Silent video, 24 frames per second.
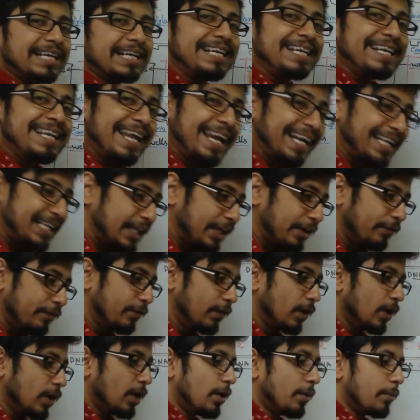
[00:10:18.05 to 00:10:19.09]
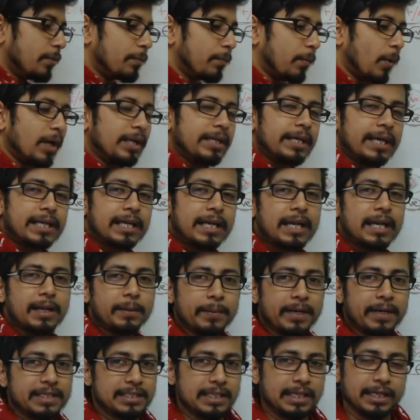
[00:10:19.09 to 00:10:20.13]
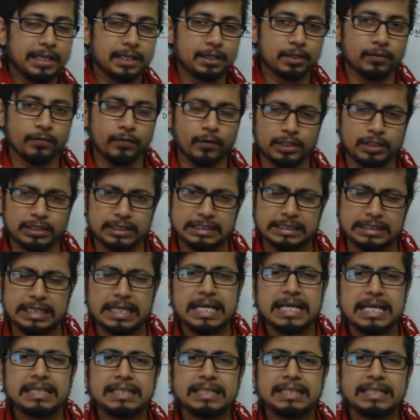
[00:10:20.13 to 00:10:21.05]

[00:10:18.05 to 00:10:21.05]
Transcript: a native polyacrylamide gel electrophoresis.